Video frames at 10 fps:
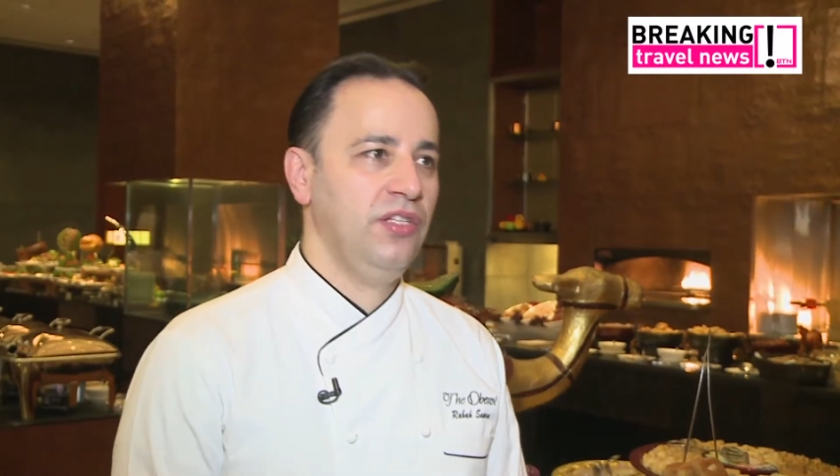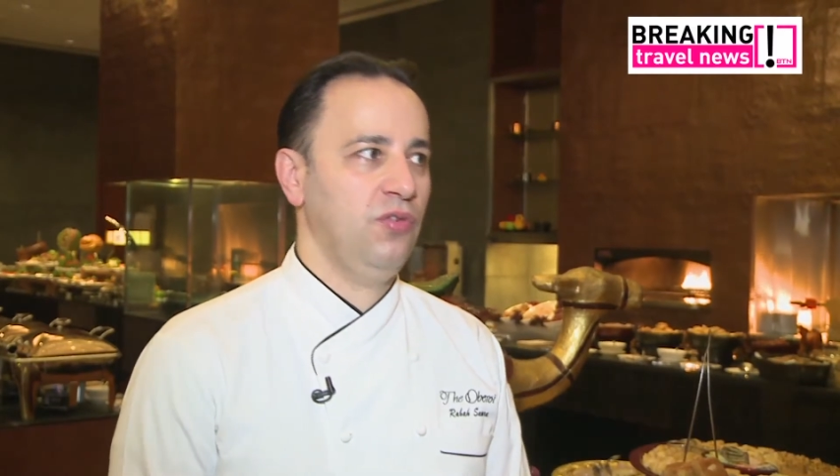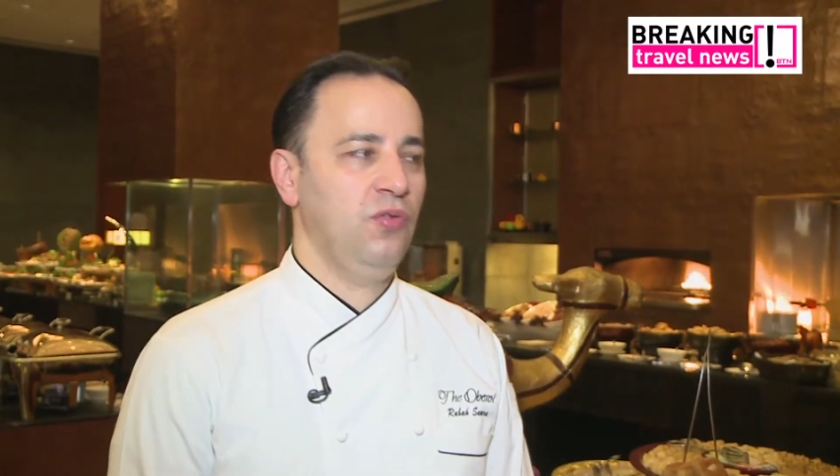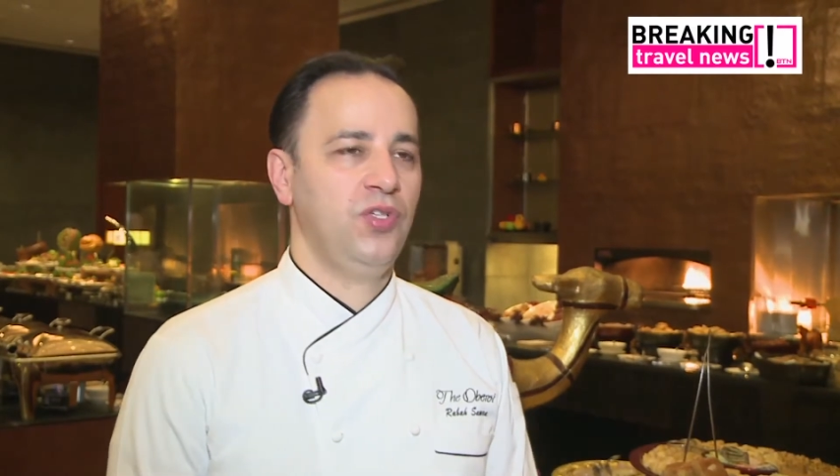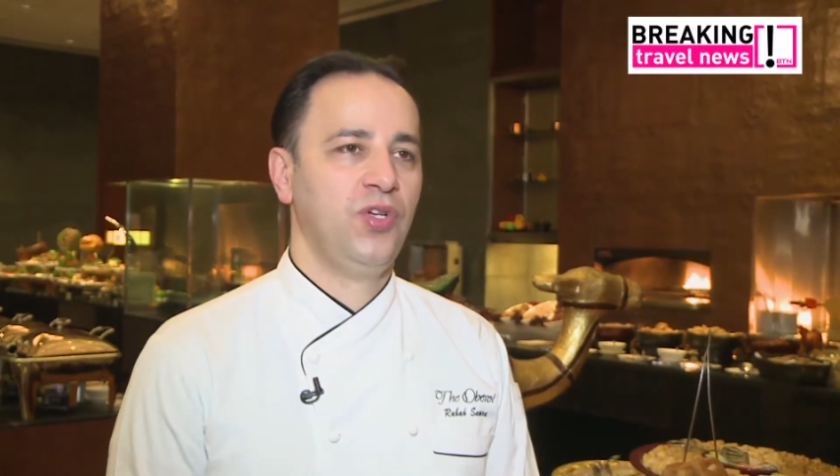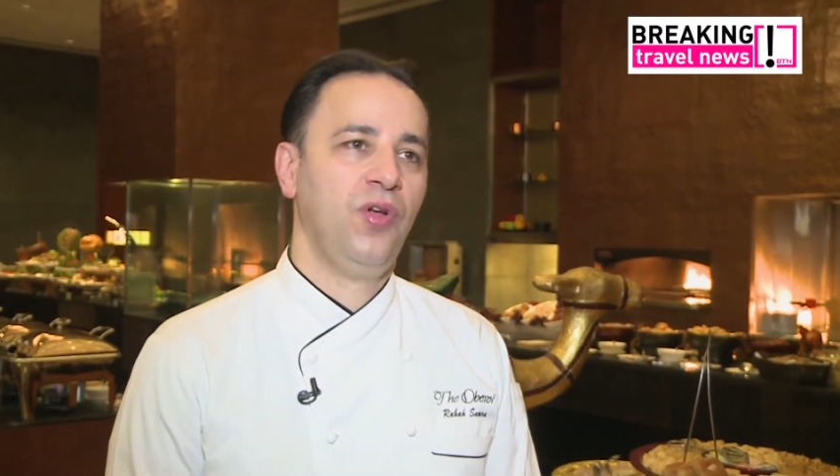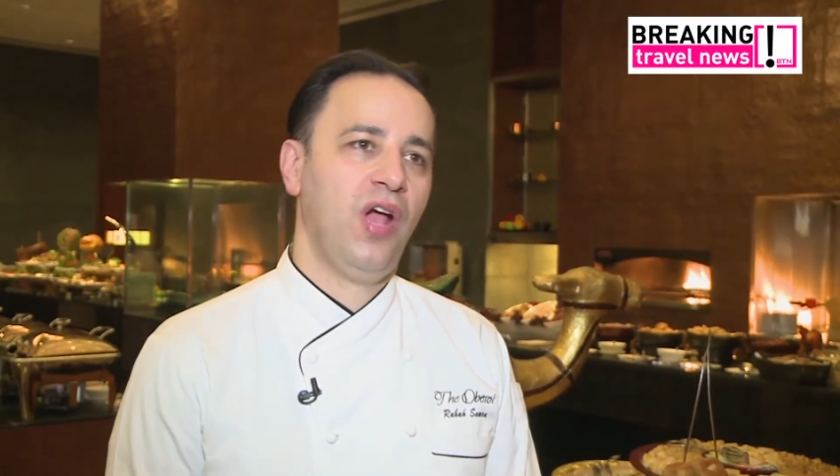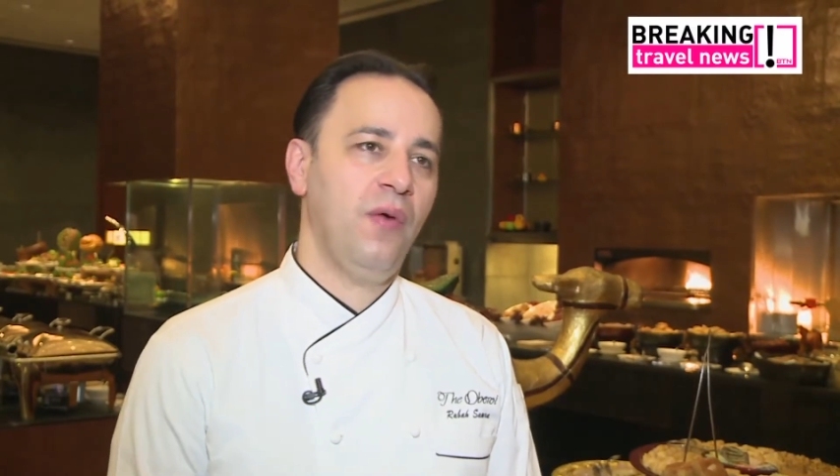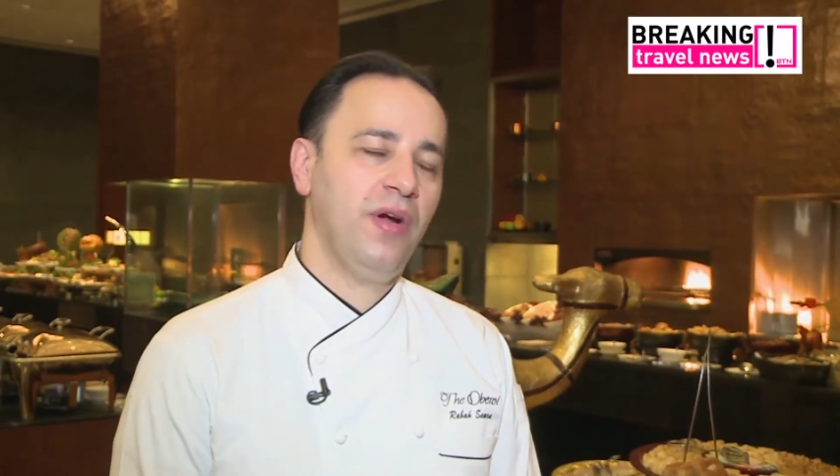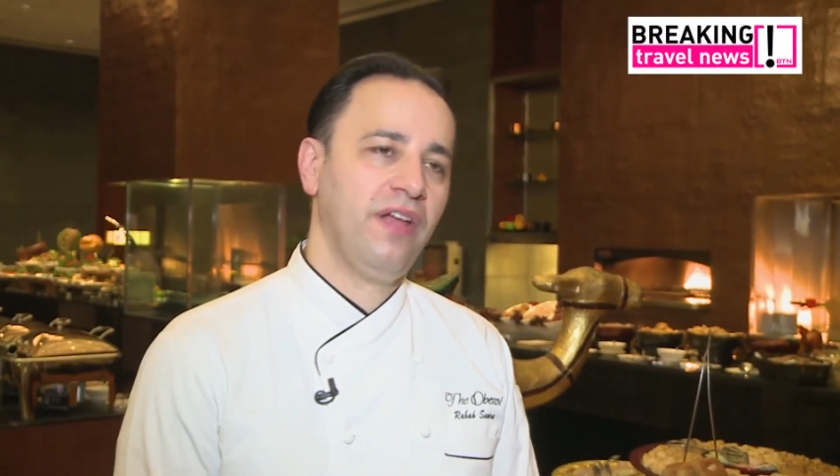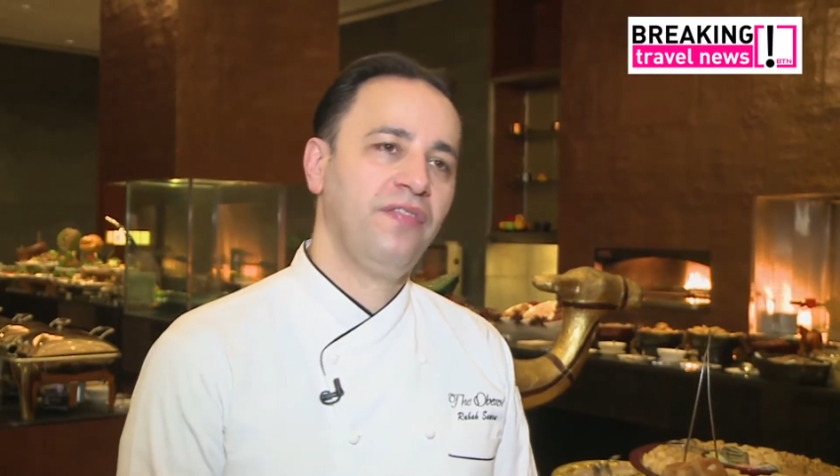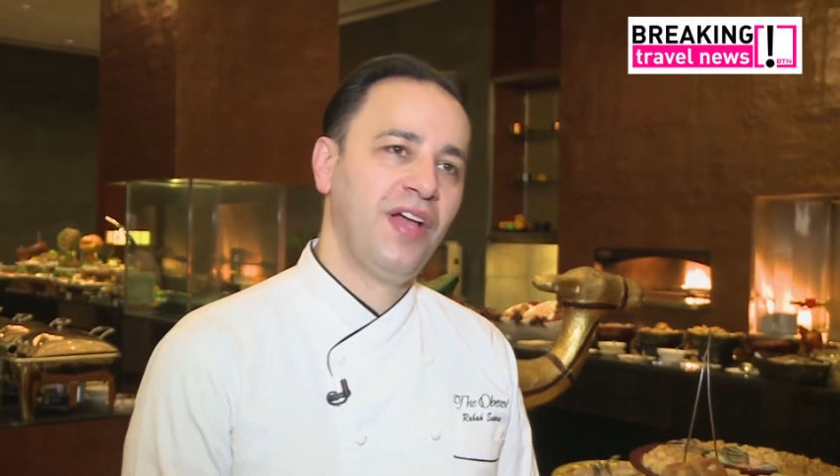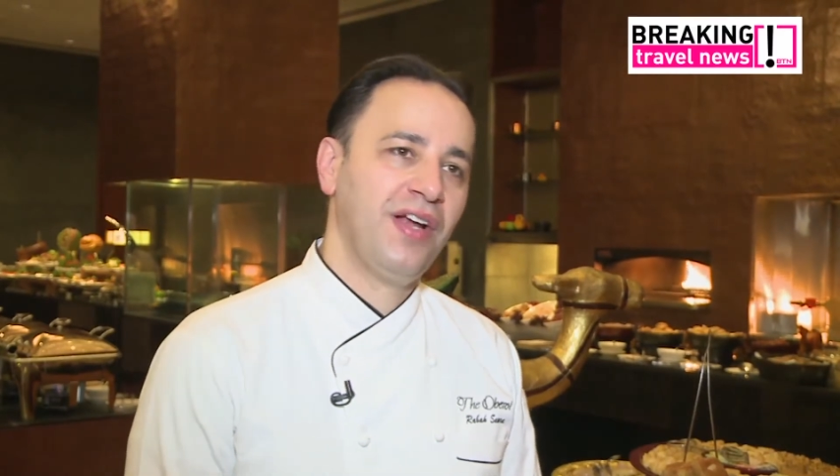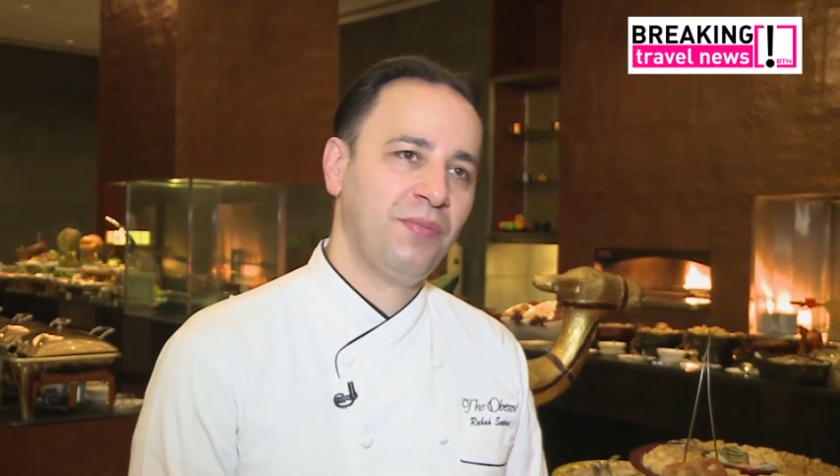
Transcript: to show you our Iftar